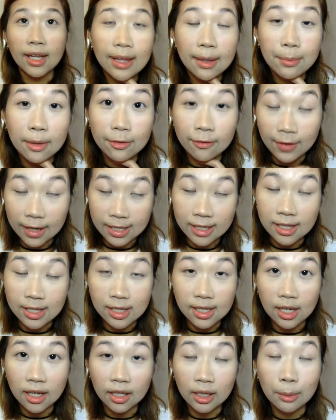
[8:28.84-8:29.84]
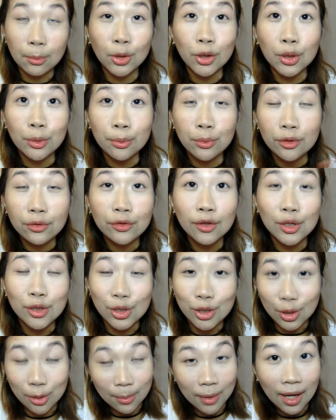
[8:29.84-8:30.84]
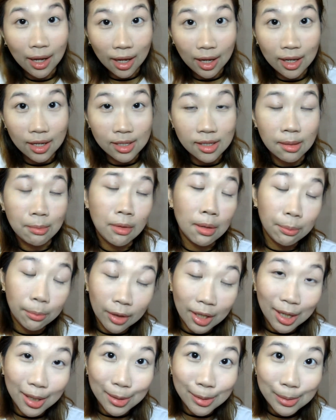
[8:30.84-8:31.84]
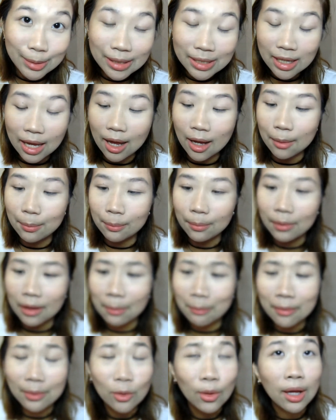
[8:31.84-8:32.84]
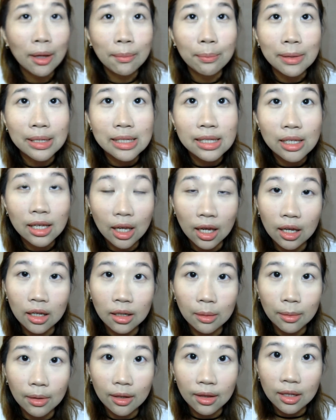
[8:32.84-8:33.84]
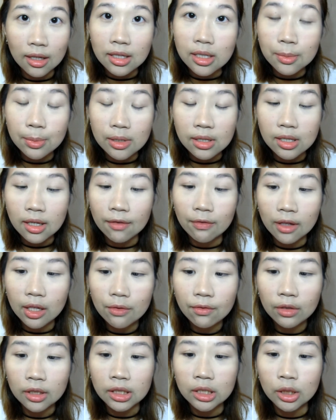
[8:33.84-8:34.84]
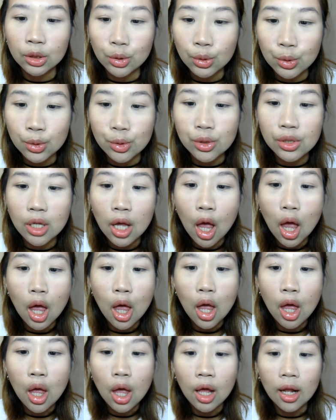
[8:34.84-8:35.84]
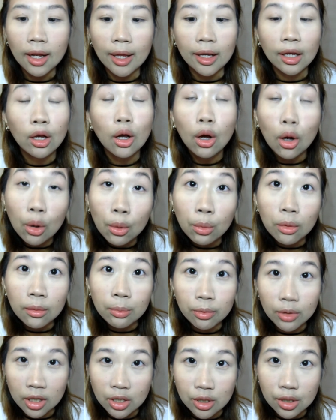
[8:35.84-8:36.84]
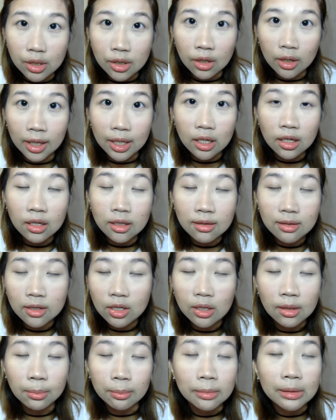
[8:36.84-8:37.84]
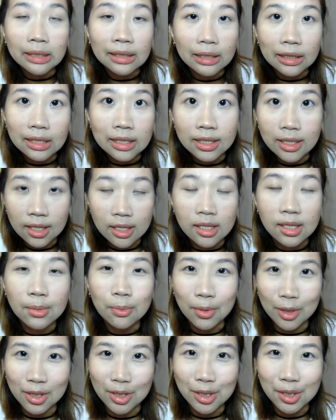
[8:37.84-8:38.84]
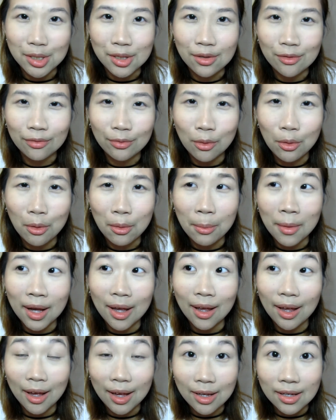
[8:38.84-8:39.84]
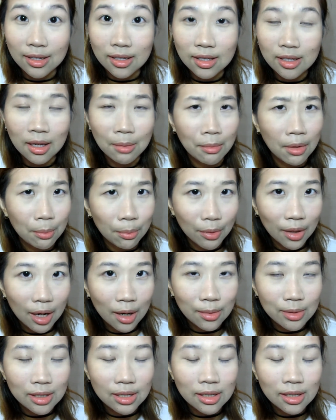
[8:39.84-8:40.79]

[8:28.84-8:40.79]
That my face is done, I'm going to move on to my eyes and my brows. I'm quite a bit scared about this because I've never really used like oval brushes or like completely dense brushes for my eyes and my brows